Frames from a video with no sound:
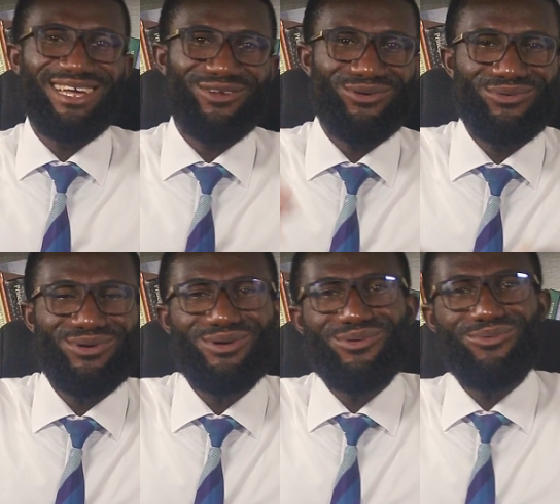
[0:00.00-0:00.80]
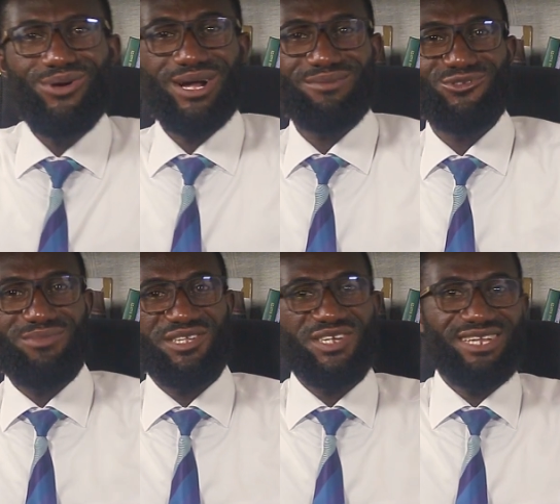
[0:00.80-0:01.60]
Hello, welcome to
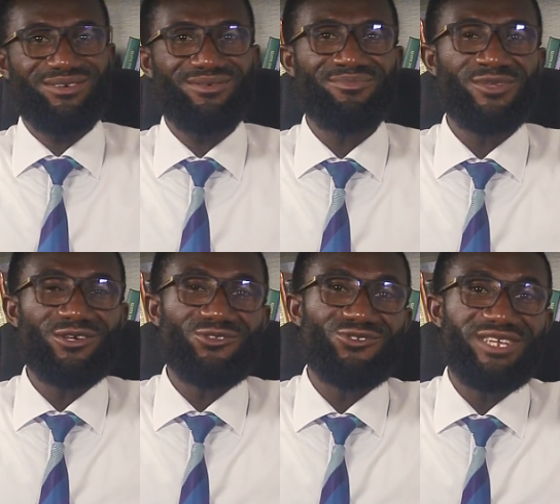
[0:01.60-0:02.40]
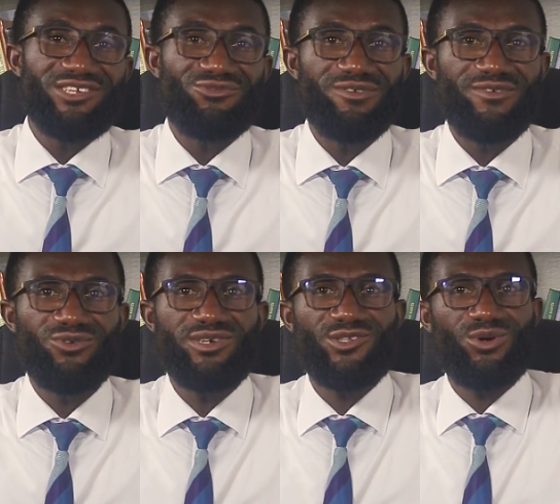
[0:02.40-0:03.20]
my channel. Today's
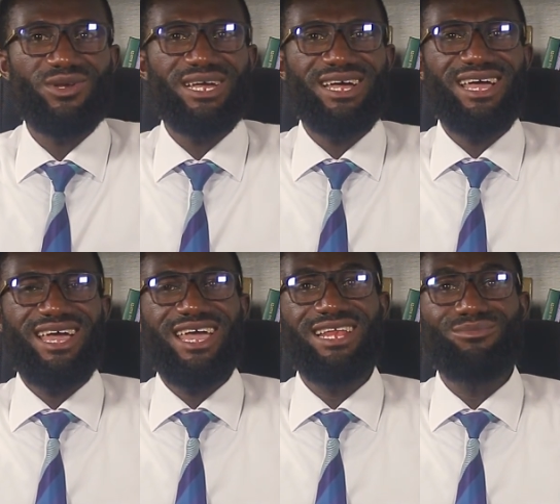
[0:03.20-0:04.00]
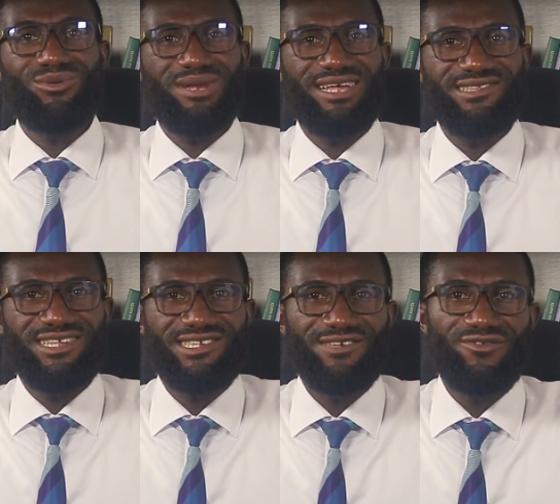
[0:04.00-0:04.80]
review is on early
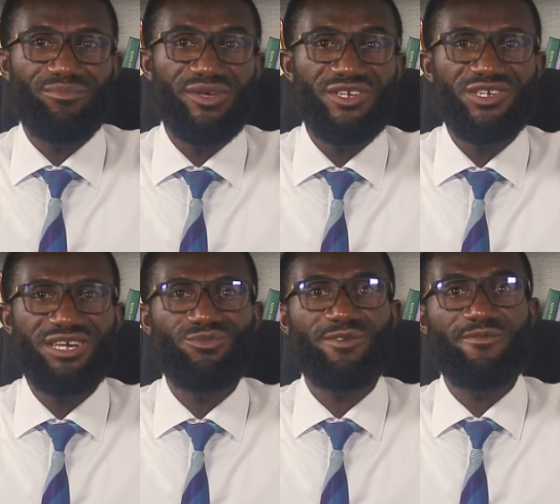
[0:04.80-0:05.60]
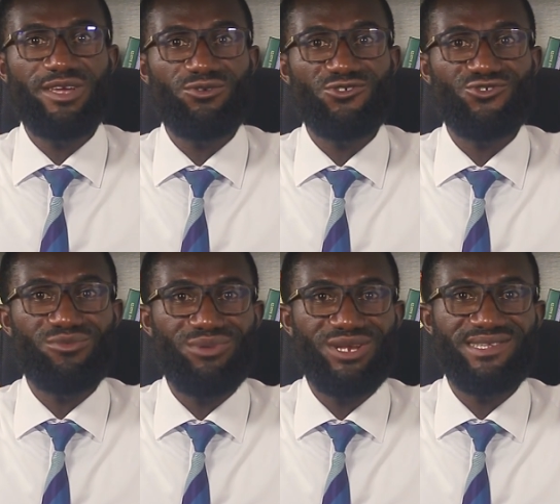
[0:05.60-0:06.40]
mobilization for patients with venous
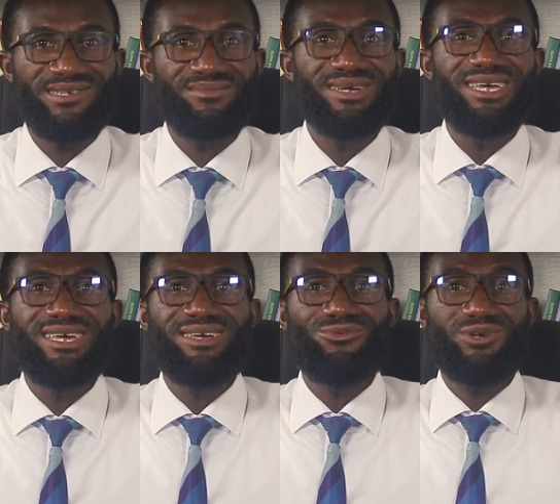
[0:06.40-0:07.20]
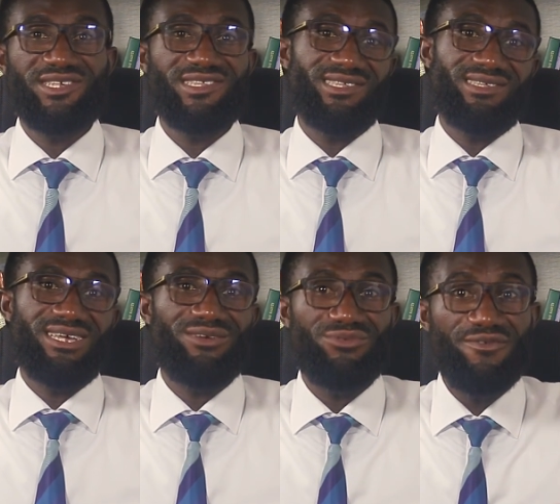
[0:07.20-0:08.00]
thrombolism, which is
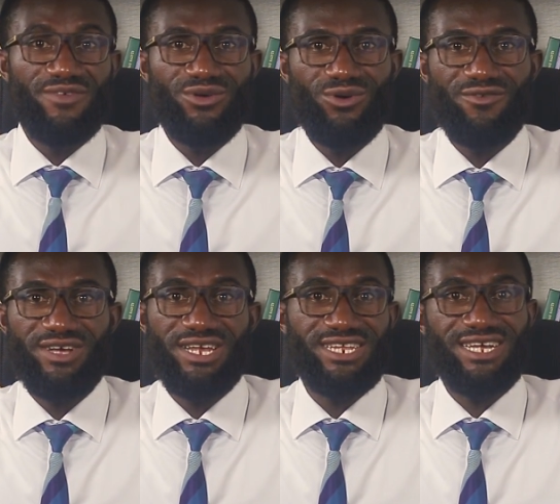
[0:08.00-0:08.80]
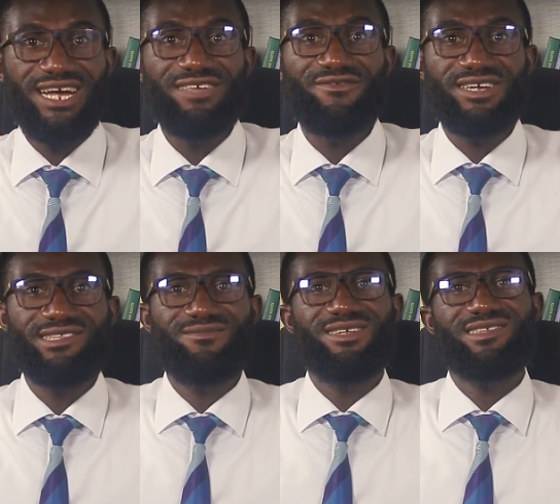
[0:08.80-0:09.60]
a review of a clinical
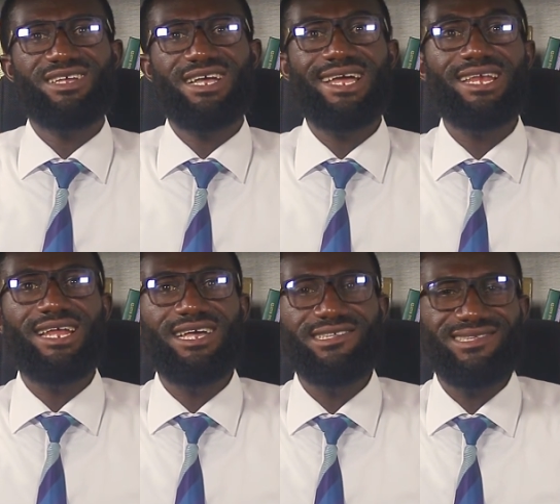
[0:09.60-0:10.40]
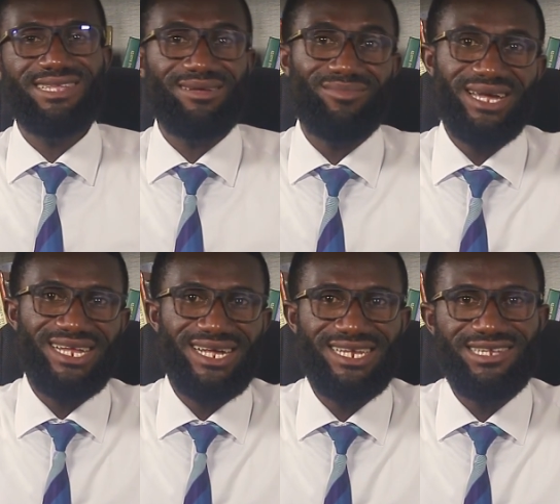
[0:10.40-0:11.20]
effectiveness and guidelines done by
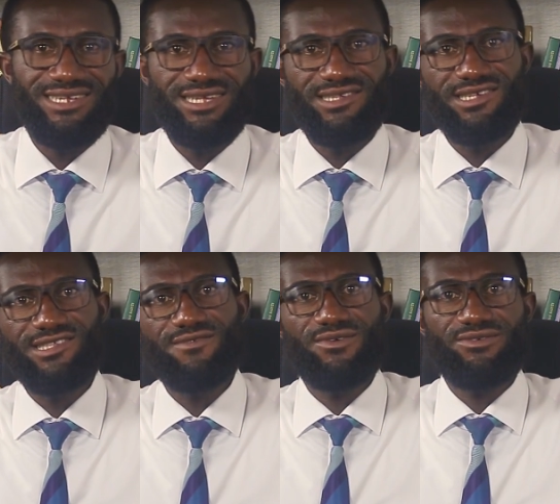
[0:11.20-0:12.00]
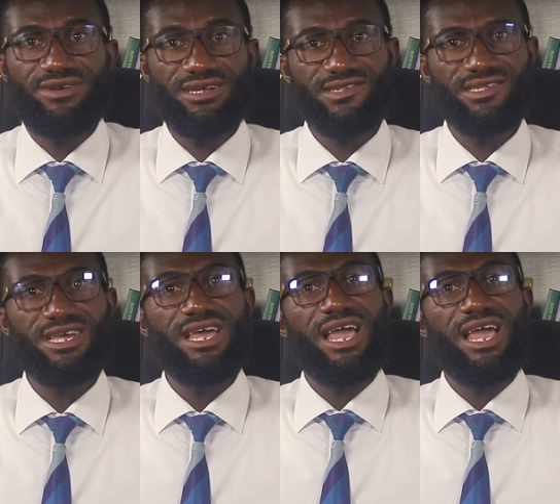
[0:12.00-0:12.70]
the Canadian Agency for Drugs